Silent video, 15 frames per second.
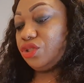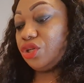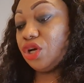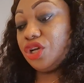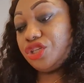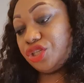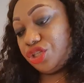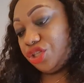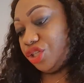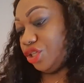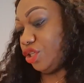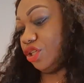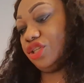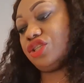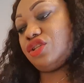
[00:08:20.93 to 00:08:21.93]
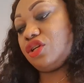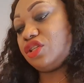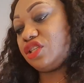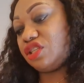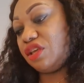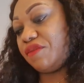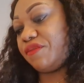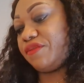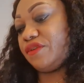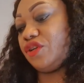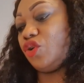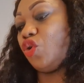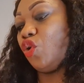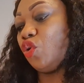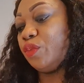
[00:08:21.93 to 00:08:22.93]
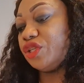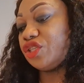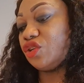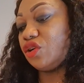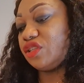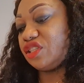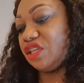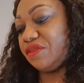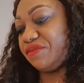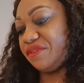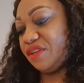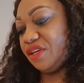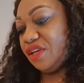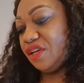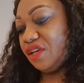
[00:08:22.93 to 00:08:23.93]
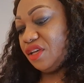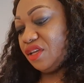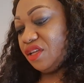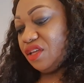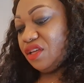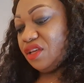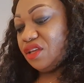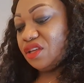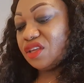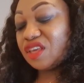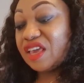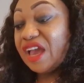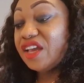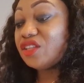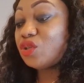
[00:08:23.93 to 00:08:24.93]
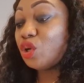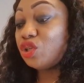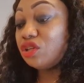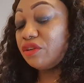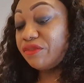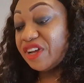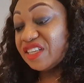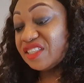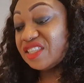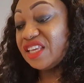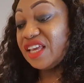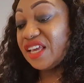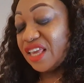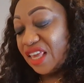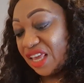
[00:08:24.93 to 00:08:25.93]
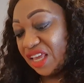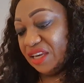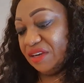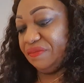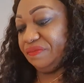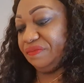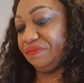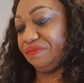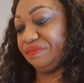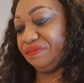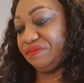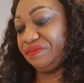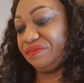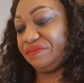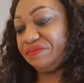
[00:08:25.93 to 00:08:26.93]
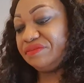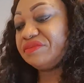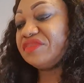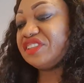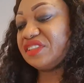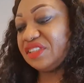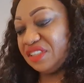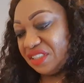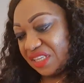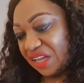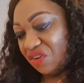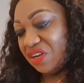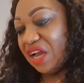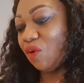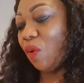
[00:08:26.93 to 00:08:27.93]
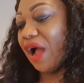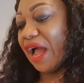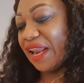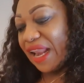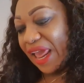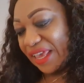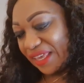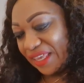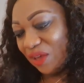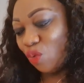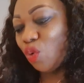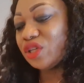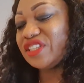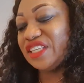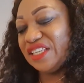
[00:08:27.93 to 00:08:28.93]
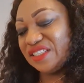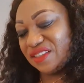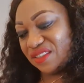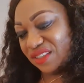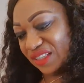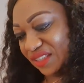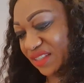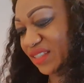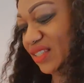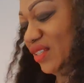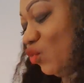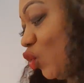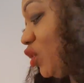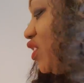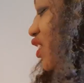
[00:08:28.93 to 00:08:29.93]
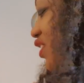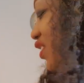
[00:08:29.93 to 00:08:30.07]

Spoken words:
Church is not safe. The home is not safe. Get into university again is another wahala here. What is it? What